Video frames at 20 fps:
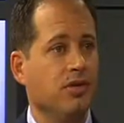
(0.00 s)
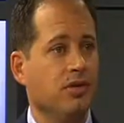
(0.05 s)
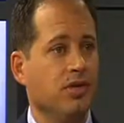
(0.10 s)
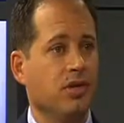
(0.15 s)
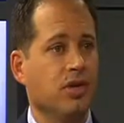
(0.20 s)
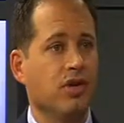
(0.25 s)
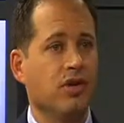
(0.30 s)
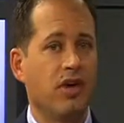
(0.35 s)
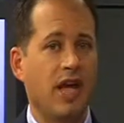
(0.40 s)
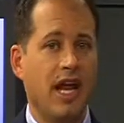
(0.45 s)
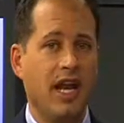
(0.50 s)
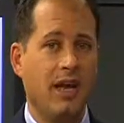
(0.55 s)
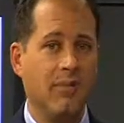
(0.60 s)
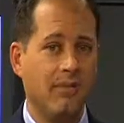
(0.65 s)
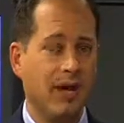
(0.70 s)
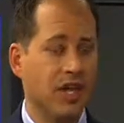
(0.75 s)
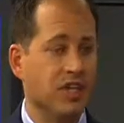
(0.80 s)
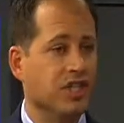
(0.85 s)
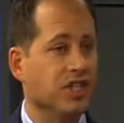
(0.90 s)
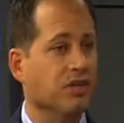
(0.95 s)
you're creating
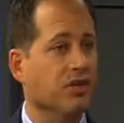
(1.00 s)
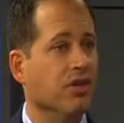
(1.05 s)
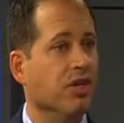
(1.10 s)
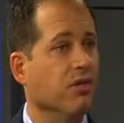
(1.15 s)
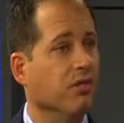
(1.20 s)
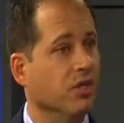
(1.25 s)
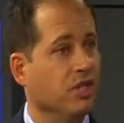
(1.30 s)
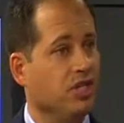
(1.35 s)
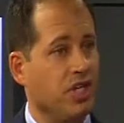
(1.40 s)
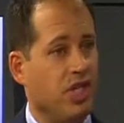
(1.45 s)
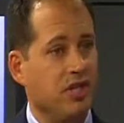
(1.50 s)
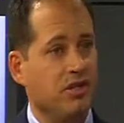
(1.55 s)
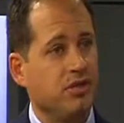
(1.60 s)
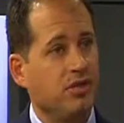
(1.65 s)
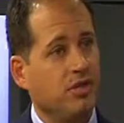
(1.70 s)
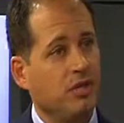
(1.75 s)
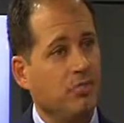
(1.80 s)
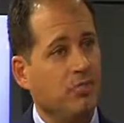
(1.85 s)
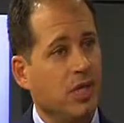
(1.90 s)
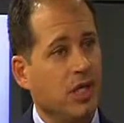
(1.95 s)
bacteria which
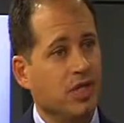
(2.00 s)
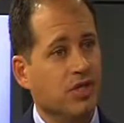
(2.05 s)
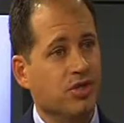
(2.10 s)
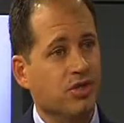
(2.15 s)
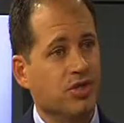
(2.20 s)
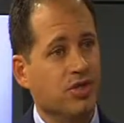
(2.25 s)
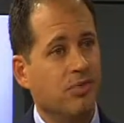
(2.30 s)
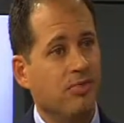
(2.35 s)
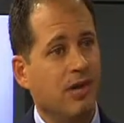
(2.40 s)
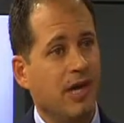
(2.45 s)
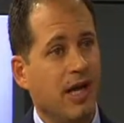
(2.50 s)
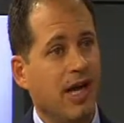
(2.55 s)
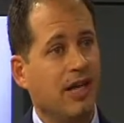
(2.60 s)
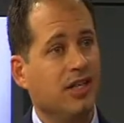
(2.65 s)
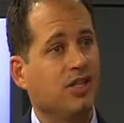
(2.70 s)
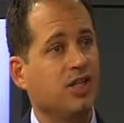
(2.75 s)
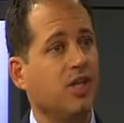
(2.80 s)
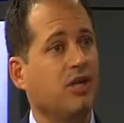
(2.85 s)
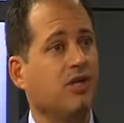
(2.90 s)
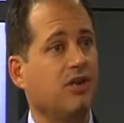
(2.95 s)
enters the bloodstream and
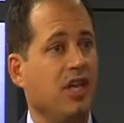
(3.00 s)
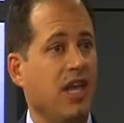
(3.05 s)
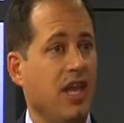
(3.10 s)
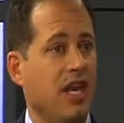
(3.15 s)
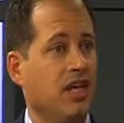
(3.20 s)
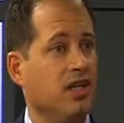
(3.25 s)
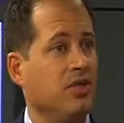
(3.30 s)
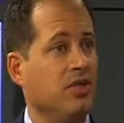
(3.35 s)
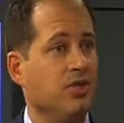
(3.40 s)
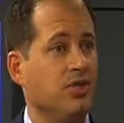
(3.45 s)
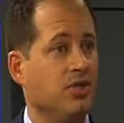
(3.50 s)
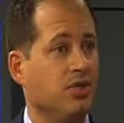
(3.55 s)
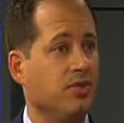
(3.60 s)
it's creating